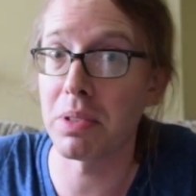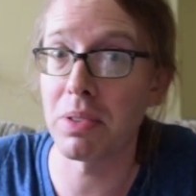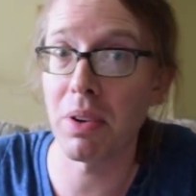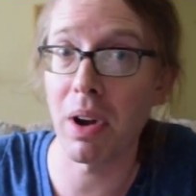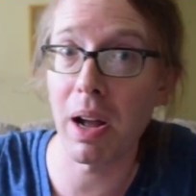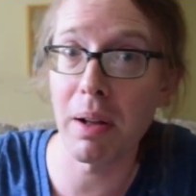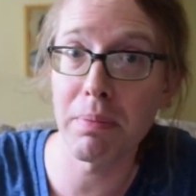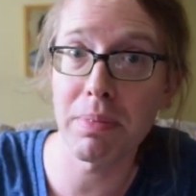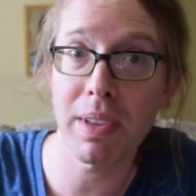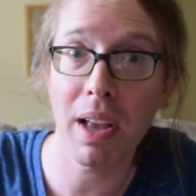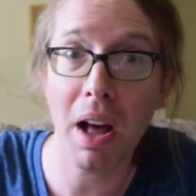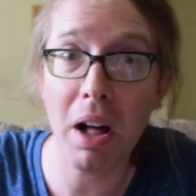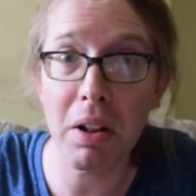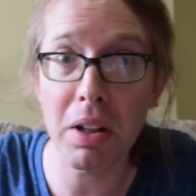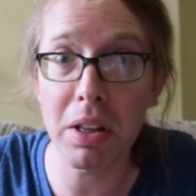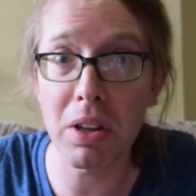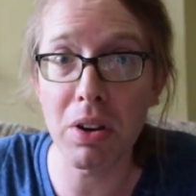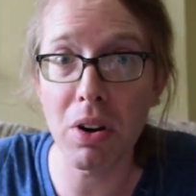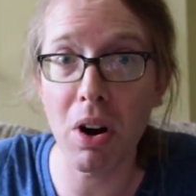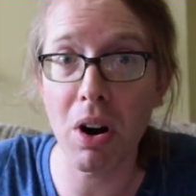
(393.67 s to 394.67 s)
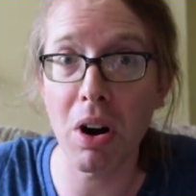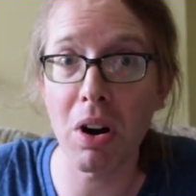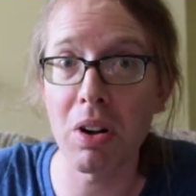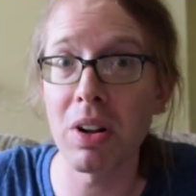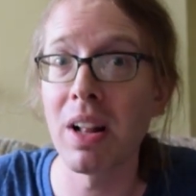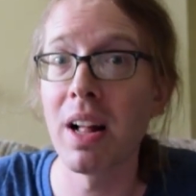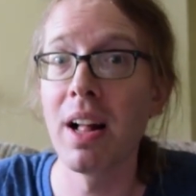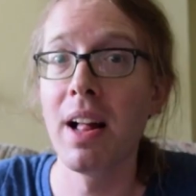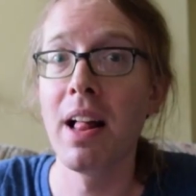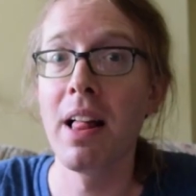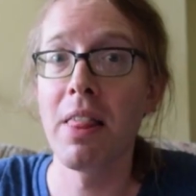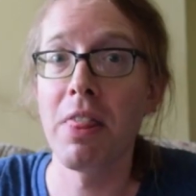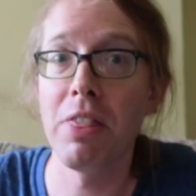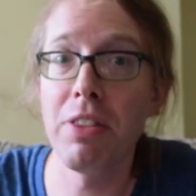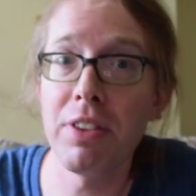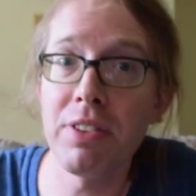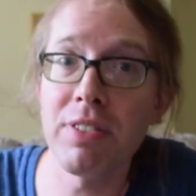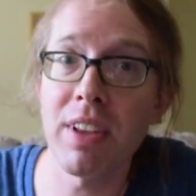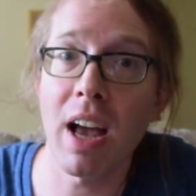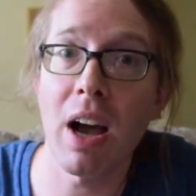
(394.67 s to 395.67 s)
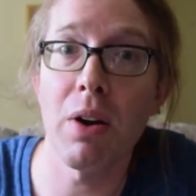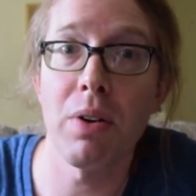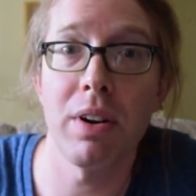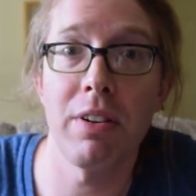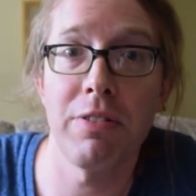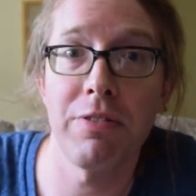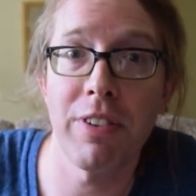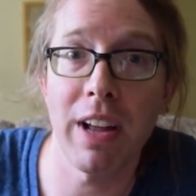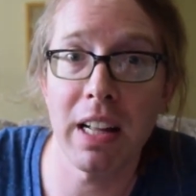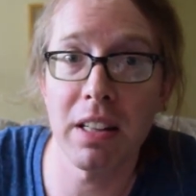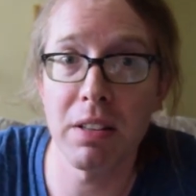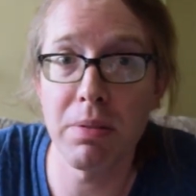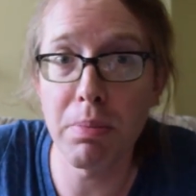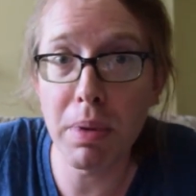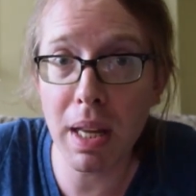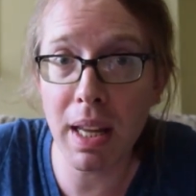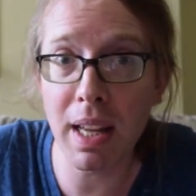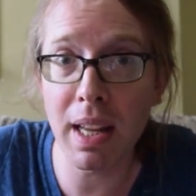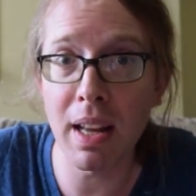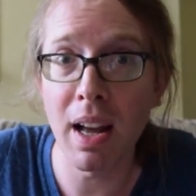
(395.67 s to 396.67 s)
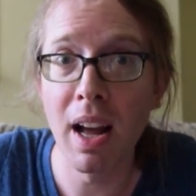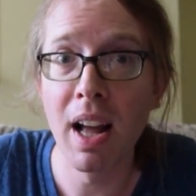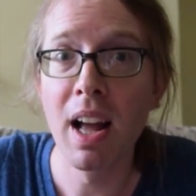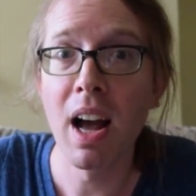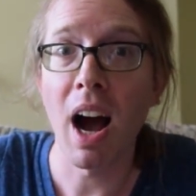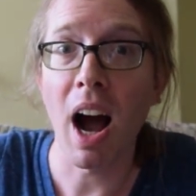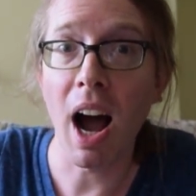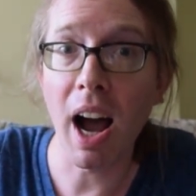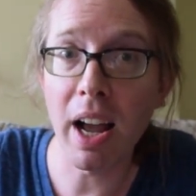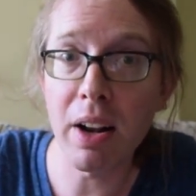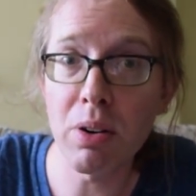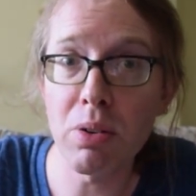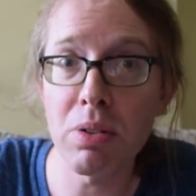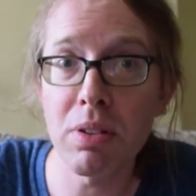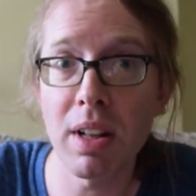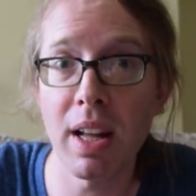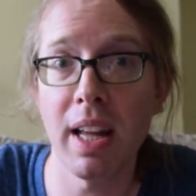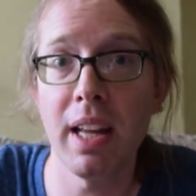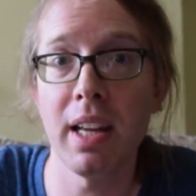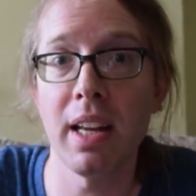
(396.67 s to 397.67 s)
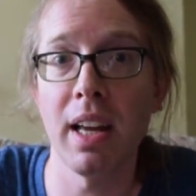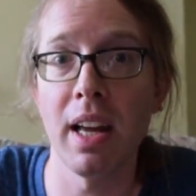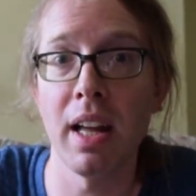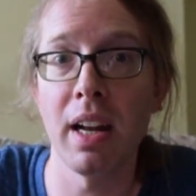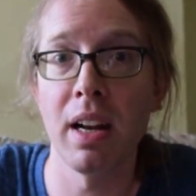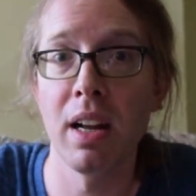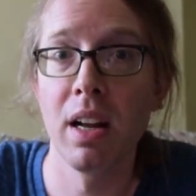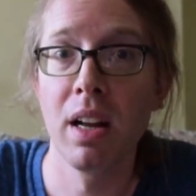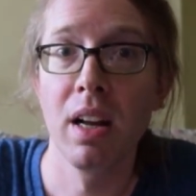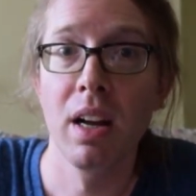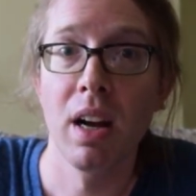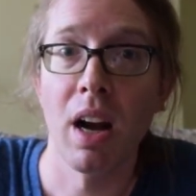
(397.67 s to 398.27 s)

So I'm telling you all, this is how it affects me. I don't like it.